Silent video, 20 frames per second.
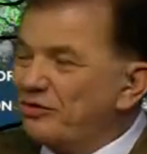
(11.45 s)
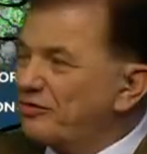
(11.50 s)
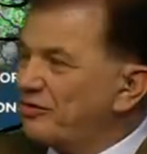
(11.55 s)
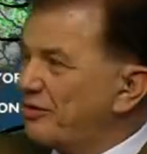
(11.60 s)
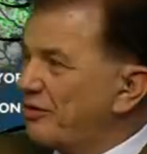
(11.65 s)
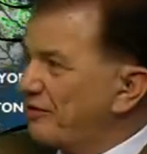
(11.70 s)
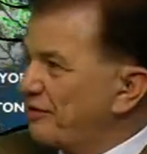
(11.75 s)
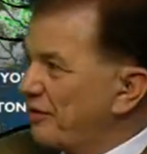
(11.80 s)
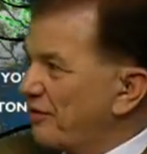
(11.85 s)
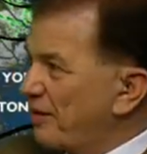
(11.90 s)
So
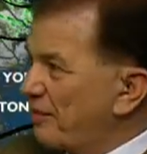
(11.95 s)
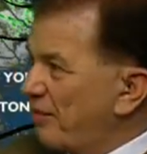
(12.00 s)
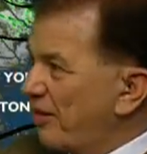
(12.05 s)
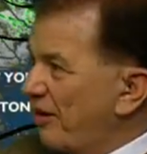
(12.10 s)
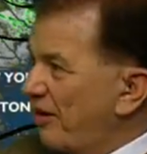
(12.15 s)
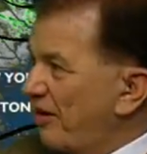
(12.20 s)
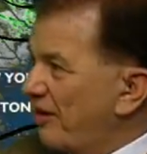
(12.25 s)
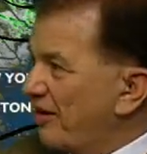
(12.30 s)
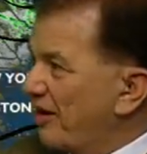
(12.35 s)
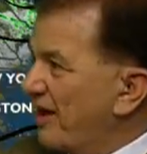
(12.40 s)
if you're up
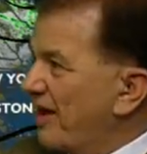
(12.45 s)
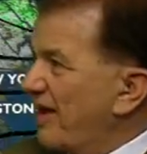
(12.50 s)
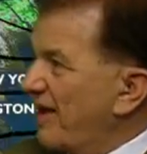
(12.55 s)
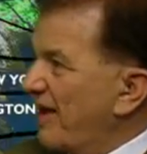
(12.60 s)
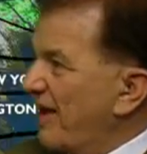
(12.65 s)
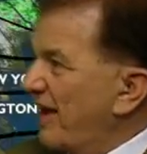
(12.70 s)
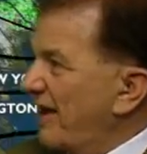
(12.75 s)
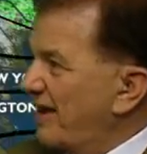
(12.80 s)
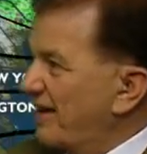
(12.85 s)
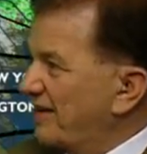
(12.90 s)
along
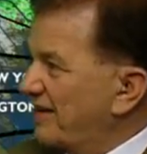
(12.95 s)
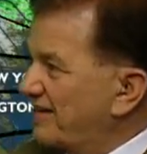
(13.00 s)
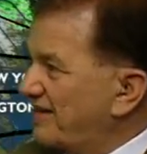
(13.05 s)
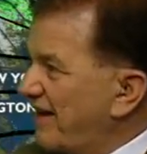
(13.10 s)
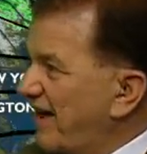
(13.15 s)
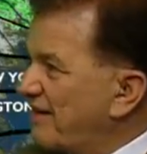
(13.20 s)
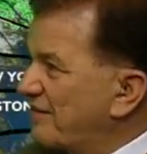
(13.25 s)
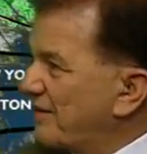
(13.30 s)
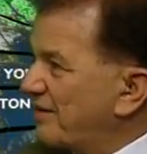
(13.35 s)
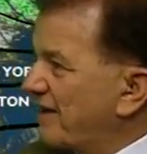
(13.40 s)

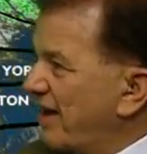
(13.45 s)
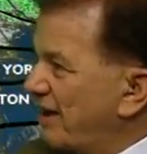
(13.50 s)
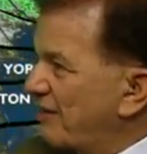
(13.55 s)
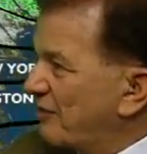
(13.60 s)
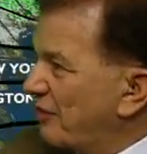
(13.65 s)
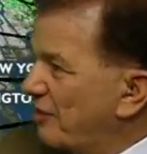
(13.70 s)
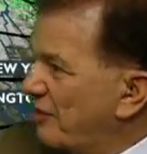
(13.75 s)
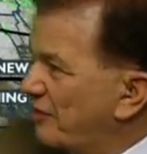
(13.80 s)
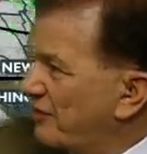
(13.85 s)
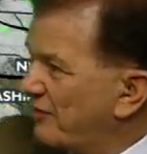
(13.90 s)
87, now
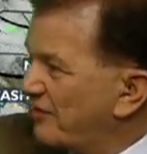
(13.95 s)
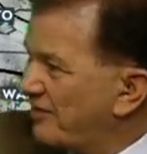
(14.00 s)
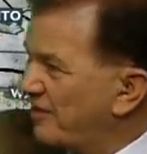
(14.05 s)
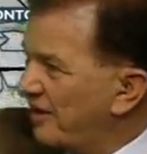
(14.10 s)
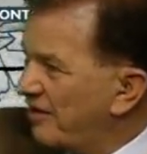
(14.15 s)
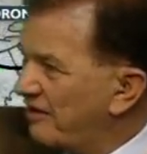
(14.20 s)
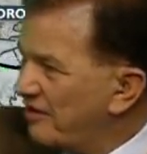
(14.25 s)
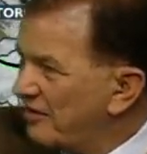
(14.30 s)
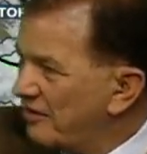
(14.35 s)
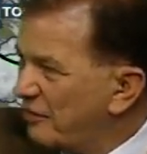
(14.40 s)
notice
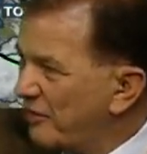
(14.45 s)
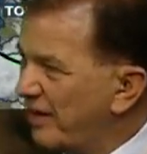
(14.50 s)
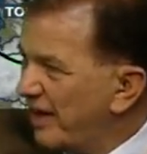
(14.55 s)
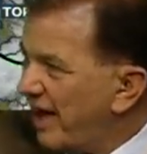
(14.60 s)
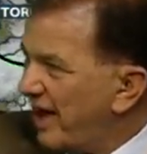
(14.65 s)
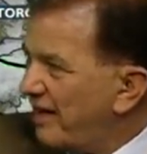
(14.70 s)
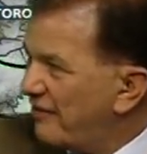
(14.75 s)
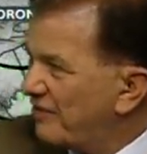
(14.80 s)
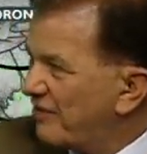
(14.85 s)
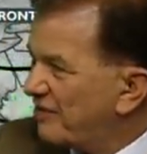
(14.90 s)
there we
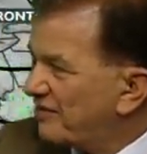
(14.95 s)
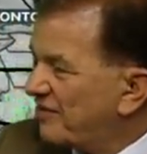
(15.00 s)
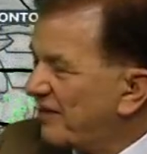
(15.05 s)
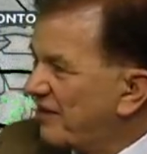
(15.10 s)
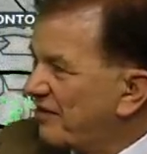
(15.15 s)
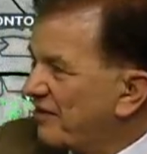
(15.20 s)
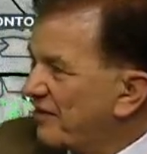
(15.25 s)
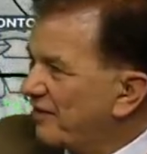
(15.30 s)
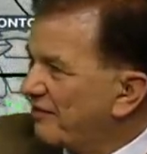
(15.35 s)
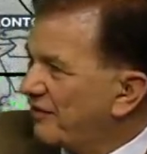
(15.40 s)
have this
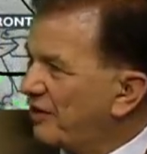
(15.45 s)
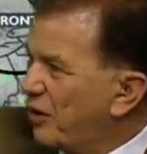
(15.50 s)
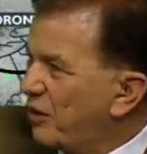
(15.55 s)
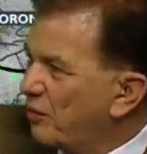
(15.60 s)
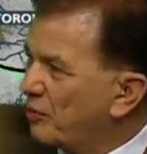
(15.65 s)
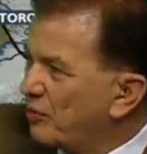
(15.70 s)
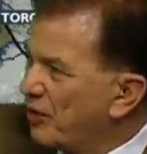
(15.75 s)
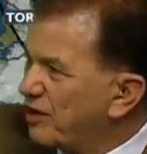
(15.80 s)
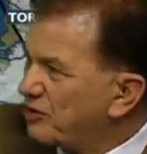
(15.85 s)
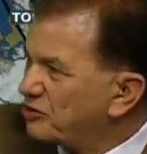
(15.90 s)
area of low
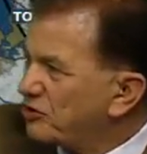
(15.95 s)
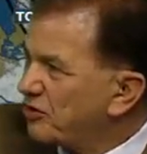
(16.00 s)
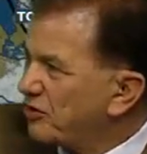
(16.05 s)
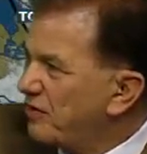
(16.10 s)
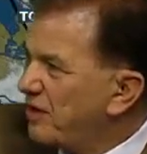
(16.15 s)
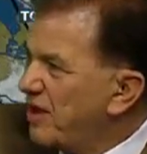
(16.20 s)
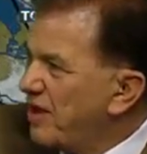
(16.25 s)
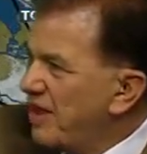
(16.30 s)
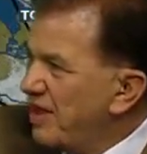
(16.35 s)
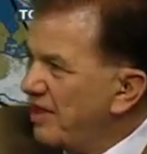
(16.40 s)
pressure
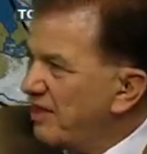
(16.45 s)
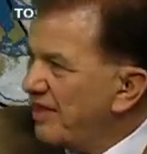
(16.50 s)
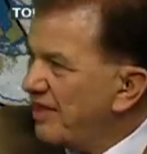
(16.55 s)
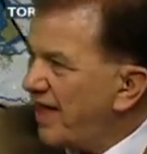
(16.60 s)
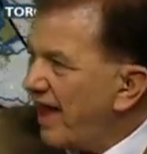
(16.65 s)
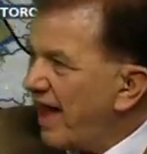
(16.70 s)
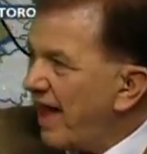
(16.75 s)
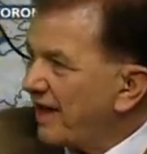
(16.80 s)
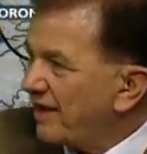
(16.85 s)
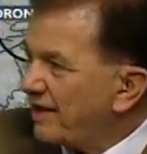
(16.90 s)

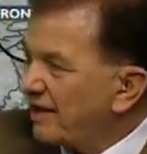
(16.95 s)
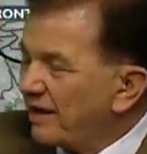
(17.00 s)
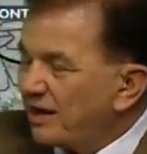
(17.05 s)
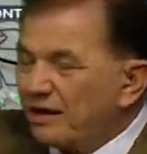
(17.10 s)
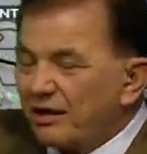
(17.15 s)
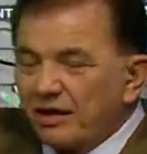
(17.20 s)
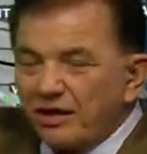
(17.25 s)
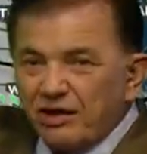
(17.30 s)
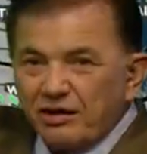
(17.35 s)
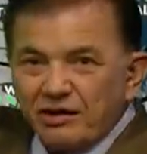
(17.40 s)

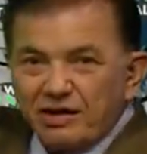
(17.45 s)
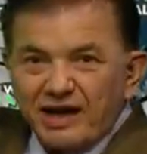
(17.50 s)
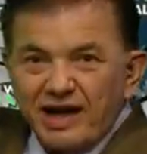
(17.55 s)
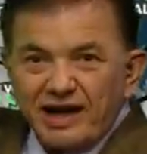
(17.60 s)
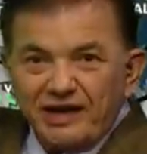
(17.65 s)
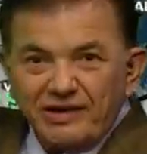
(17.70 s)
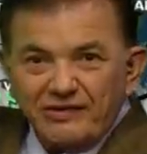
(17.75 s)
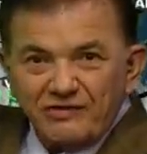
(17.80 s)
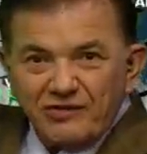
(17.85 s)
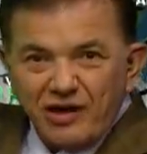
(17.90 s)
that
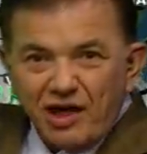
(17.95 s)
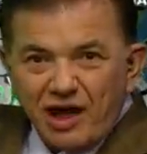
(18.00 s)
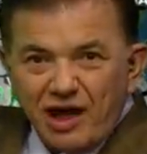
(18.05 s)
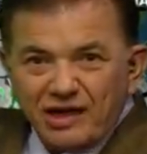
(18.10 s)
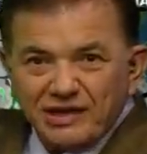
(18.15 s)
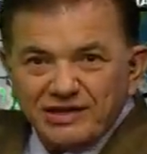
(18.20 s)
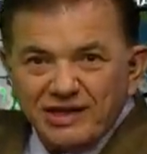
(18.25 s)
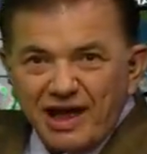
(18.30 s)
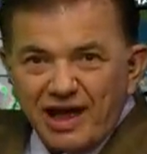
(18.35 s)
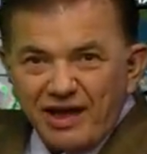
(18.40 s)
kind of
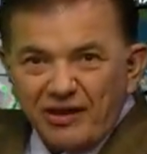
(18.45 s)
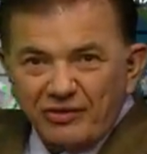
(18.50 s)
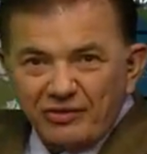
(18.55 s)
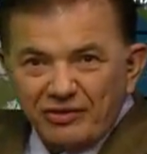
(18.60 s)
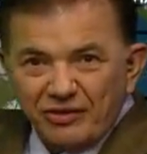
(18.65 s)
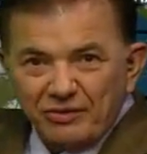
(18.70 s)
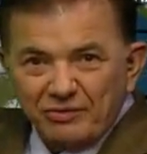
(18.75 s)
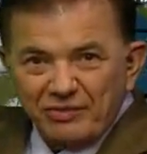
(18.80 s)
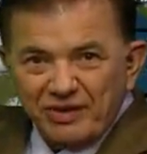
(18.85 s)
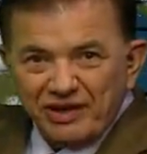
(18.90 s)
knocked down
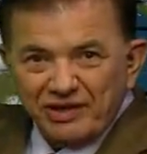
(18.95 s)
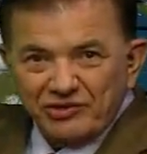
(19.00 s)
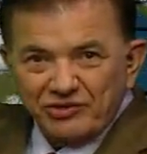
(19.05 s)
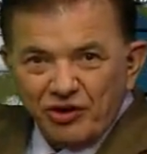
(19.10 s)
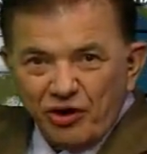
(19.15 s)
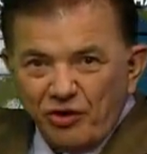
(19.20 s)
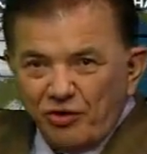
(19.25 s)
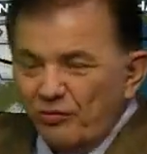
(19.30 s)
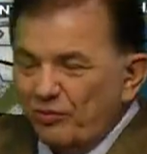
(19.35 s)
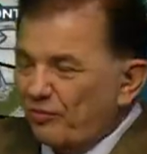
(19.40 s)
the big
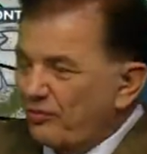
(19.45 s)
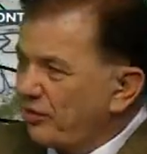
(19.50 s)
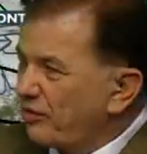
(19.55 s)
dome.